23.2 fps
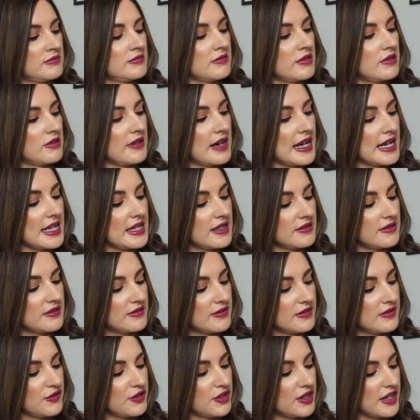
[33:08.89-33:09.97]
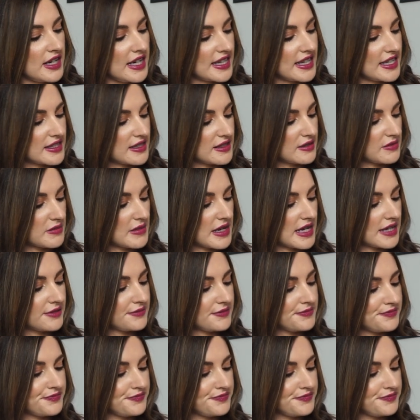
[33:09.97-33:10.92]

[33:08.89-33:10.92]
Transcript: great if you like that smell.